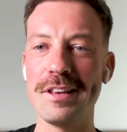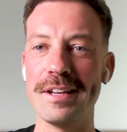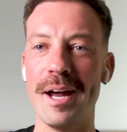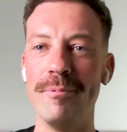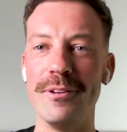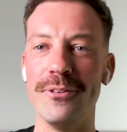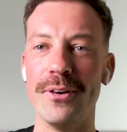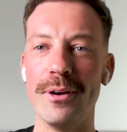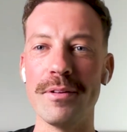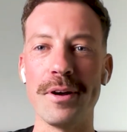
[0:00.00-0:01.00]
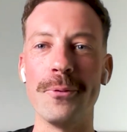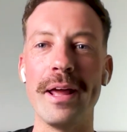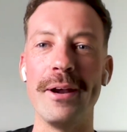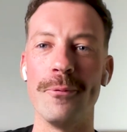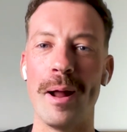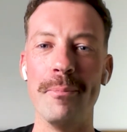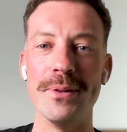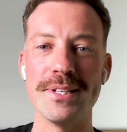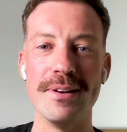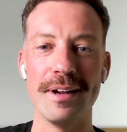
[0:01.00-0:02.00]
nice and comfy for you. It was all ready to
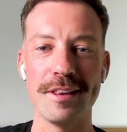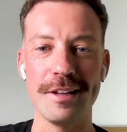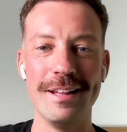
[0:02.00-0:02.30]
rumble too, because